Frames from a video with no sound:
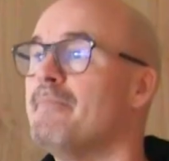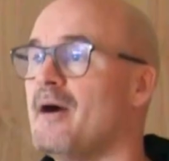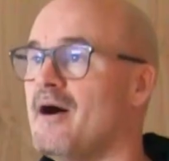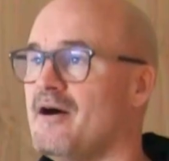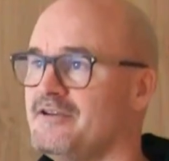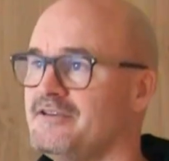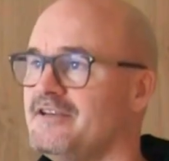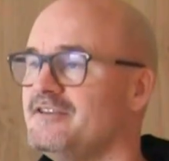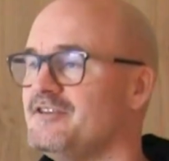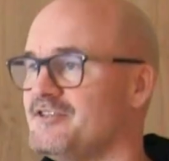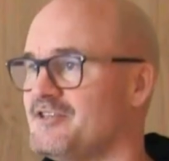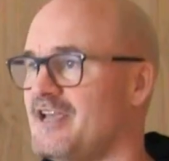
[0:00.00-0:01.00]
Bard
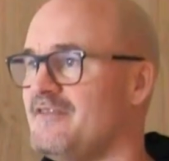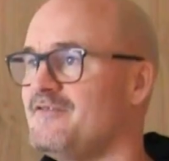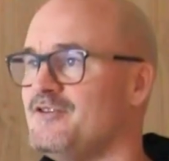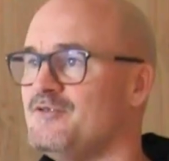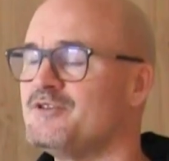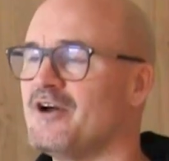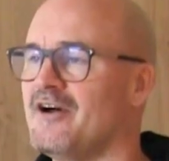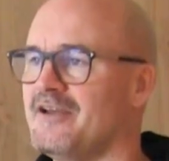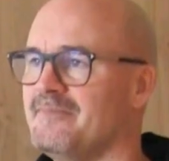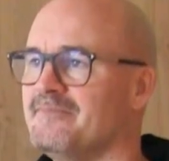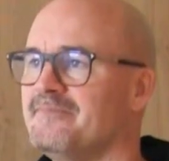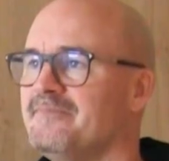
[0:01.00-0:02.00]
to save you
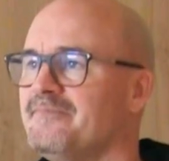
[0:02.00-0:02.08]
time.